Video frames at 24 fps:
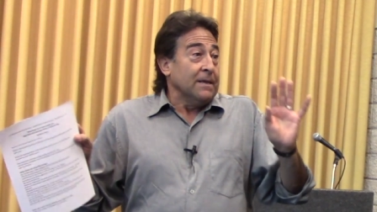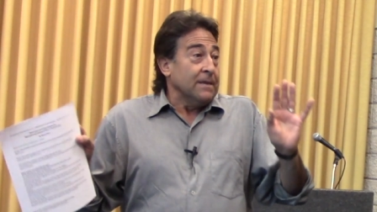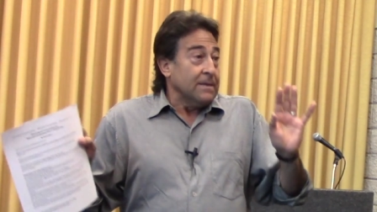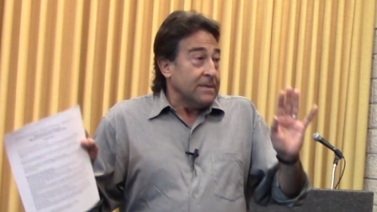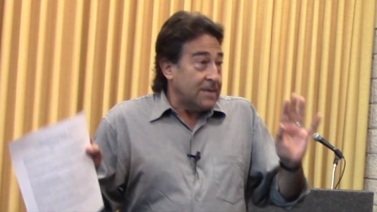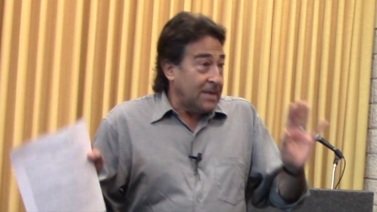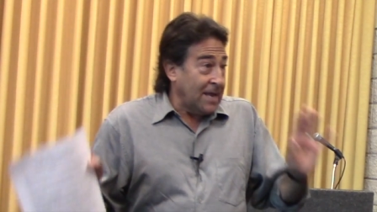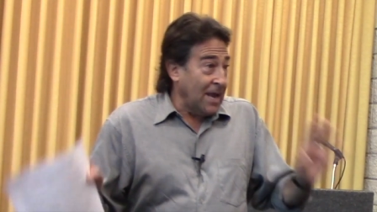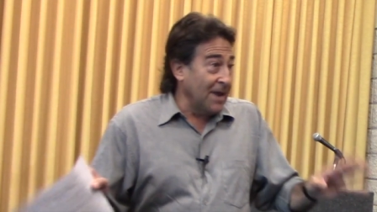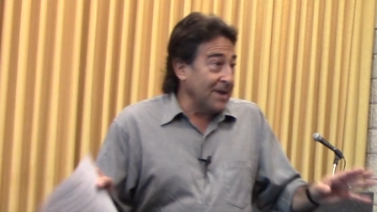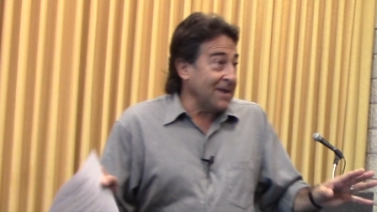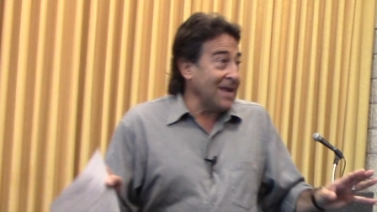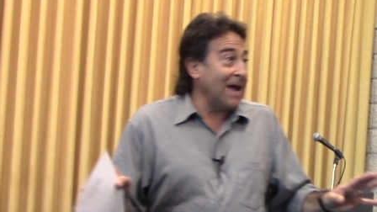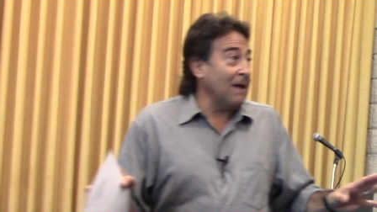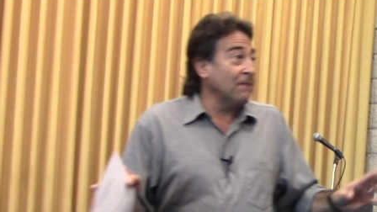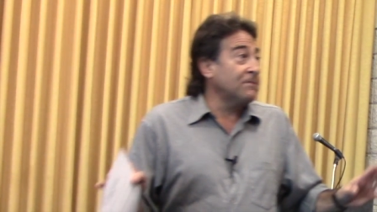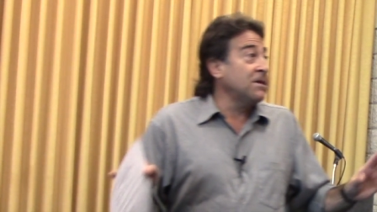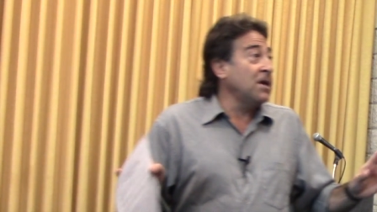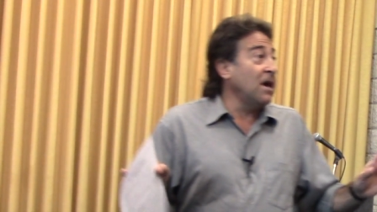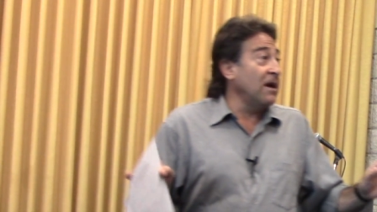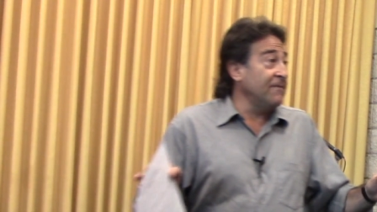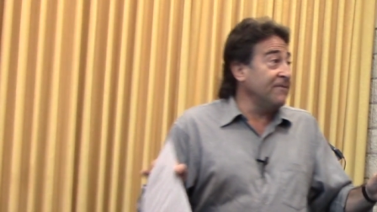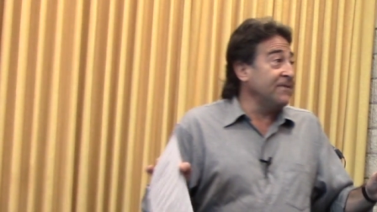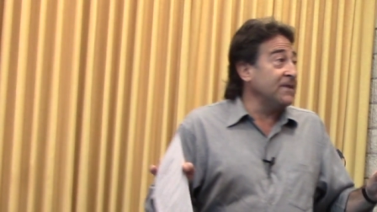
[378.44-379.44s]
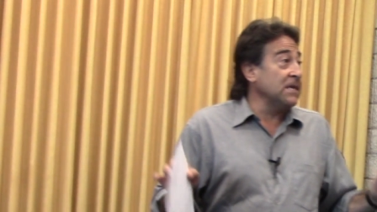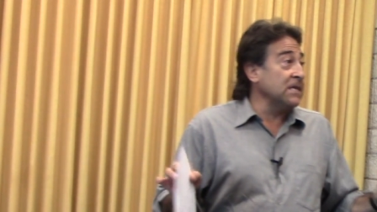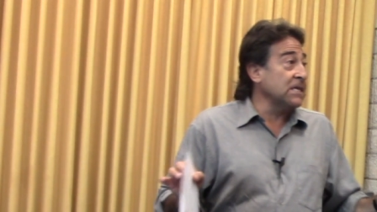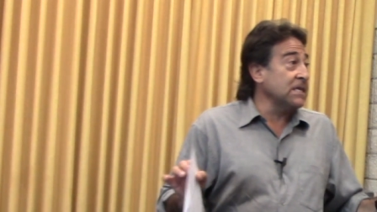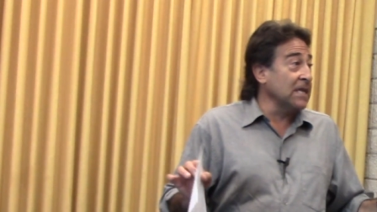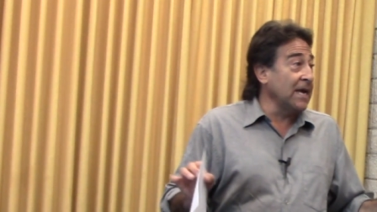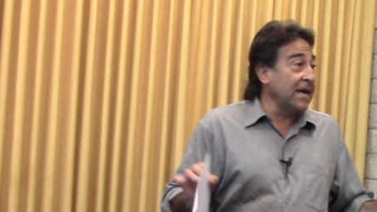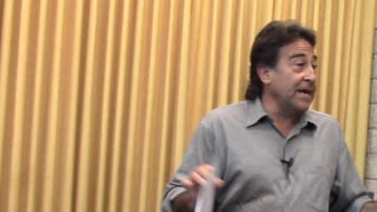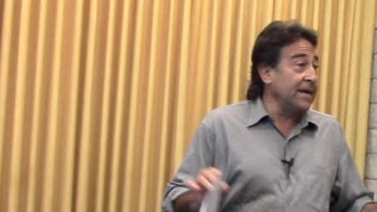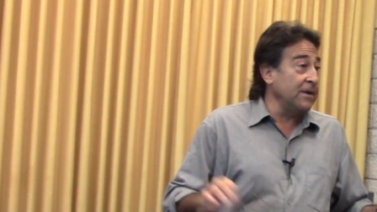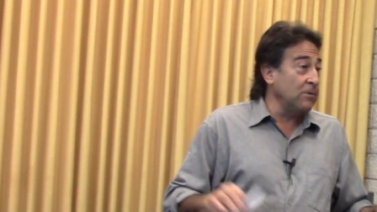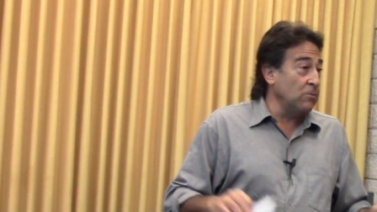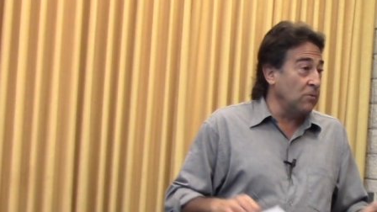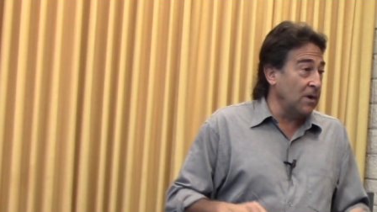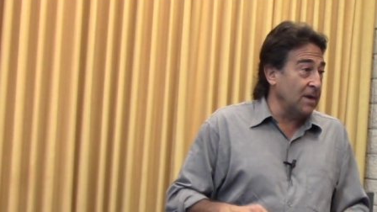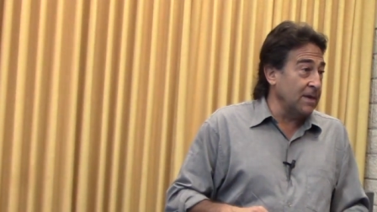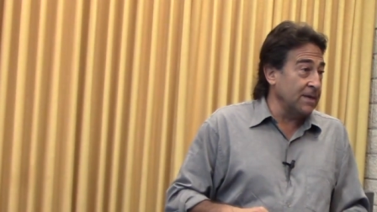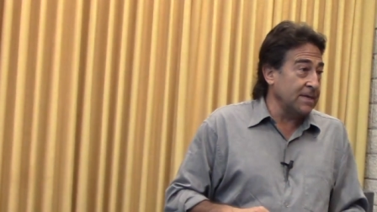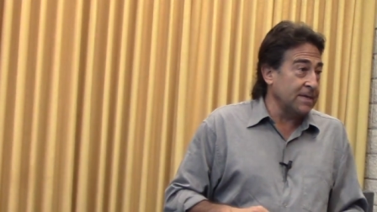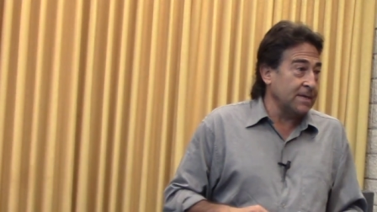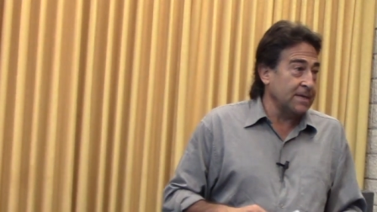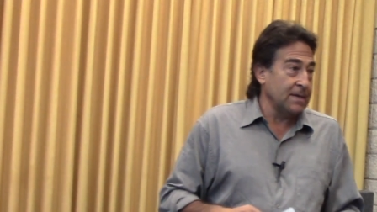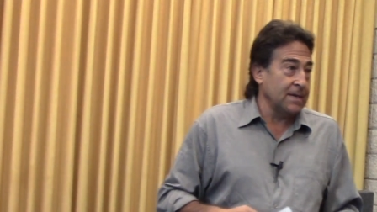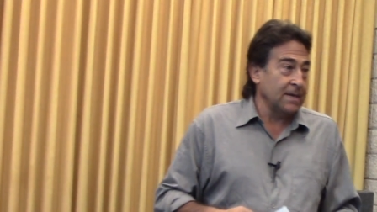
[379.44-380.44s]
Tell you how tough this lady
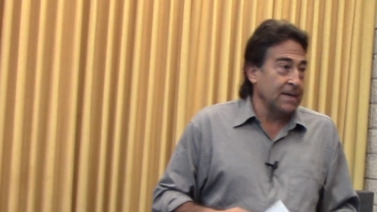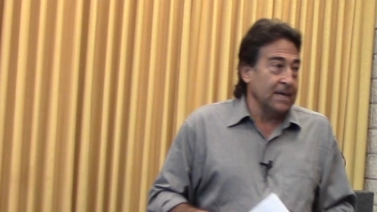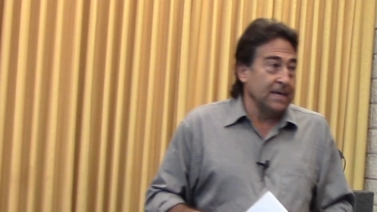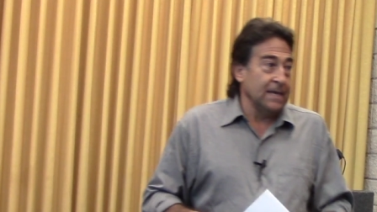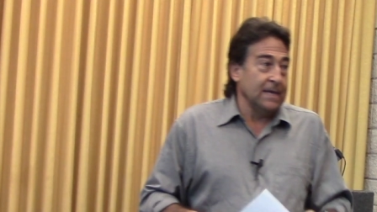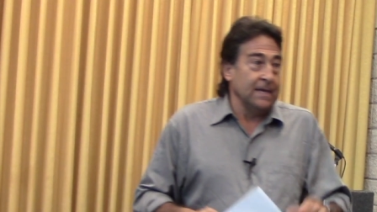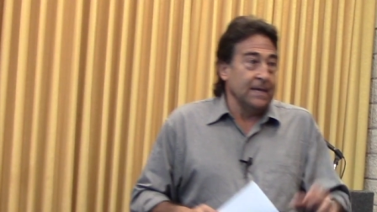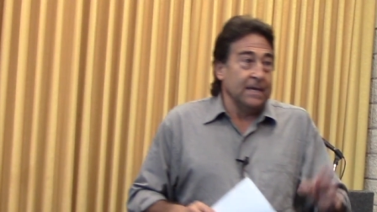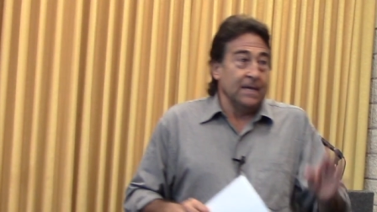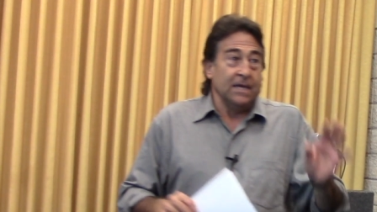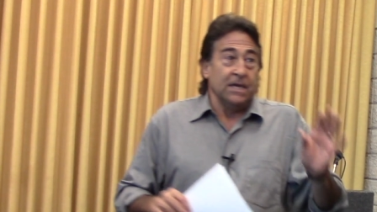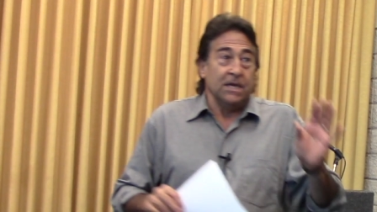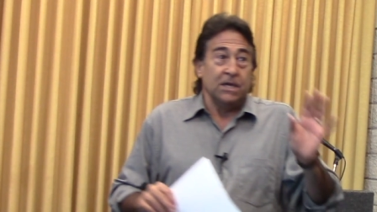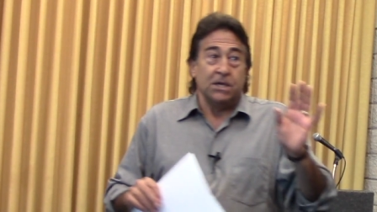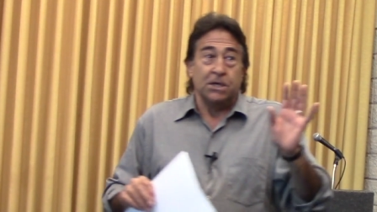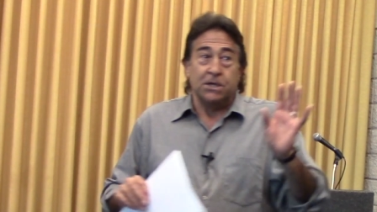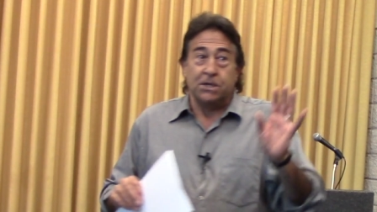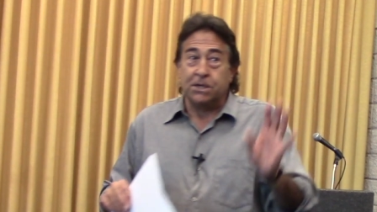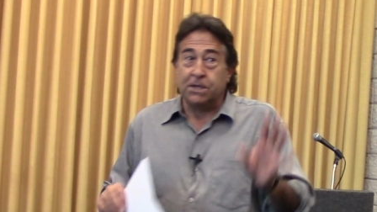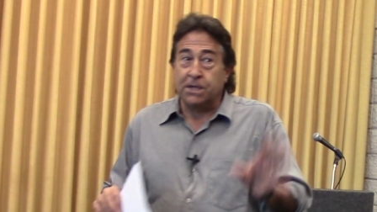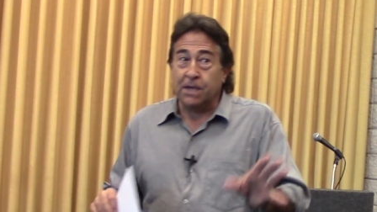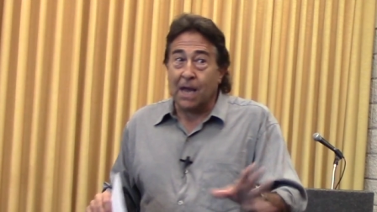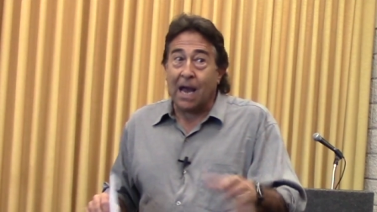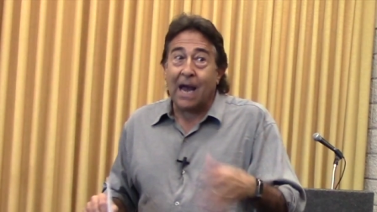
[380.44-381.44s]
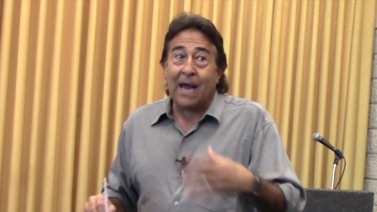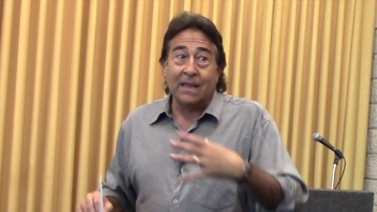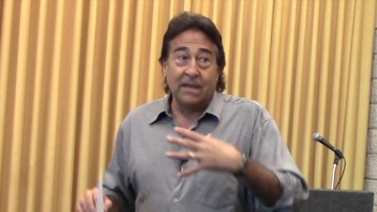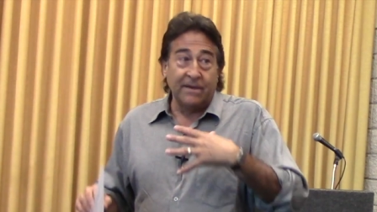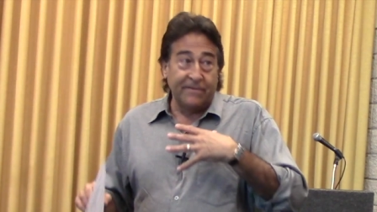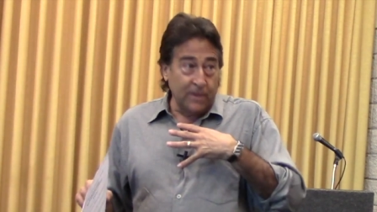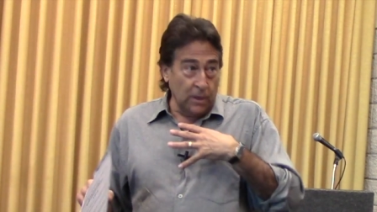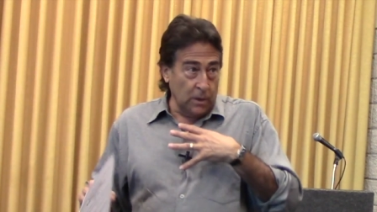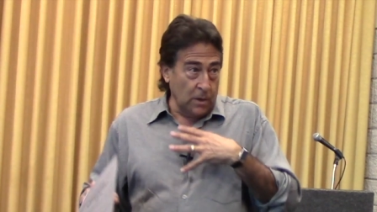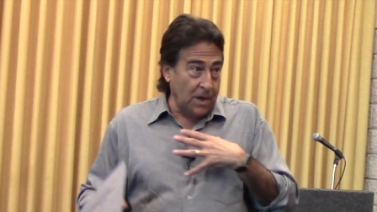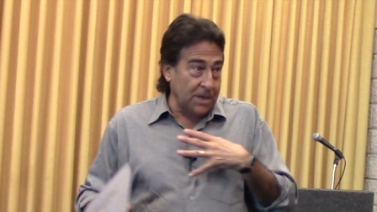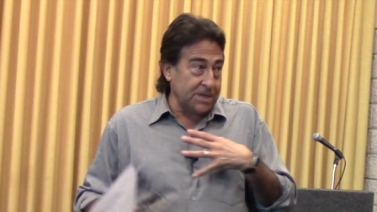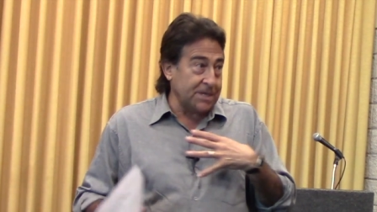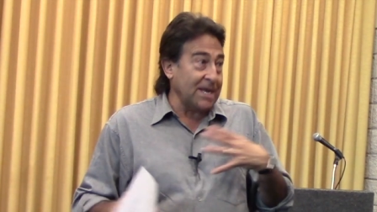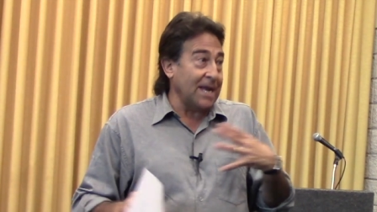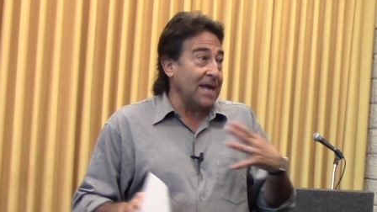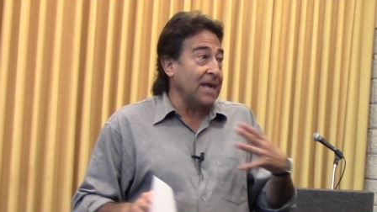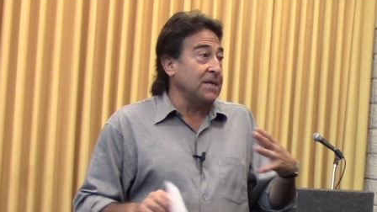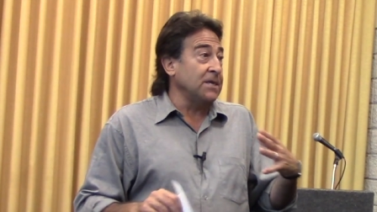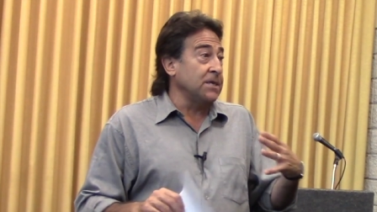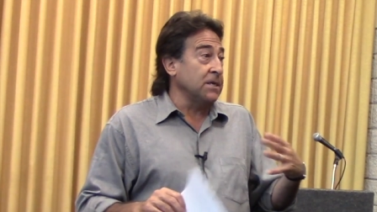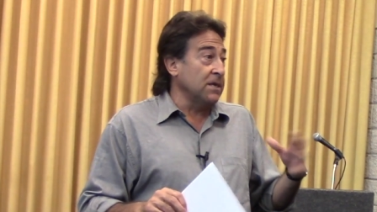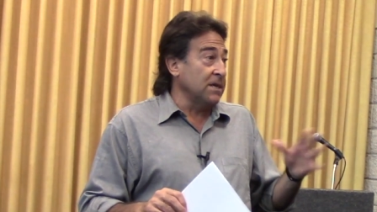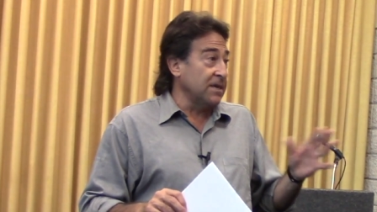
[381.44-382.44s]
was. I lived in Los
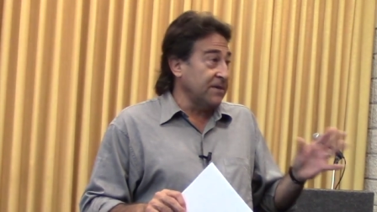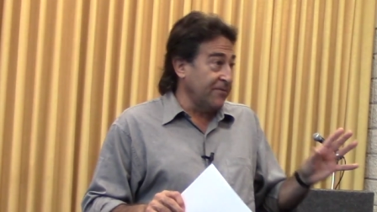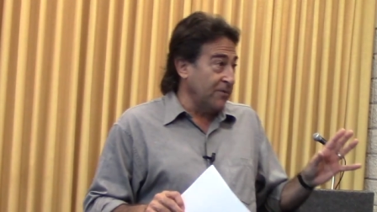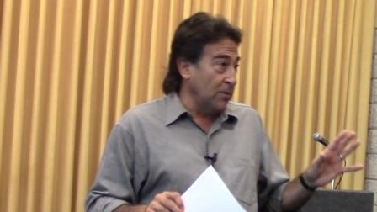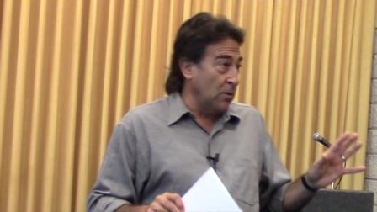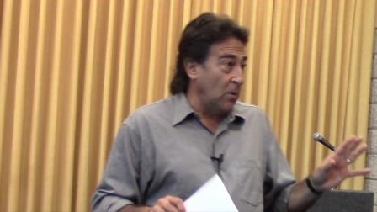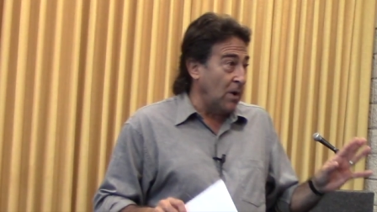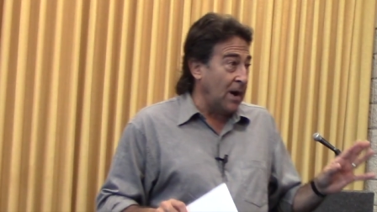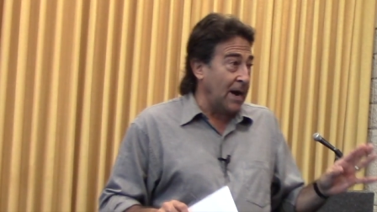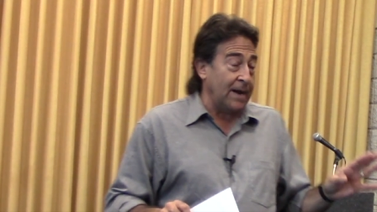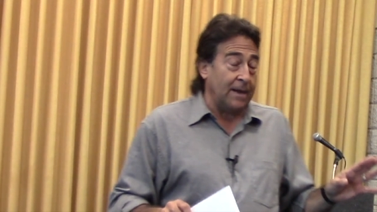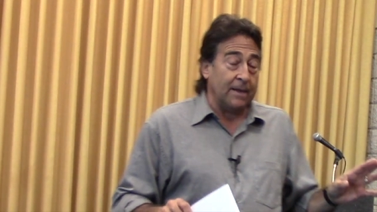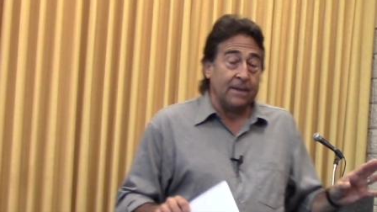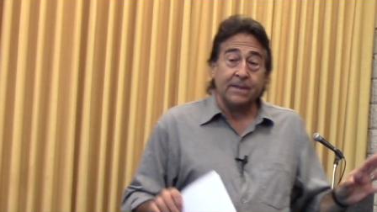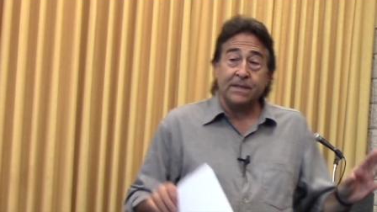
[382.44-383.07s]
Angeles for a while.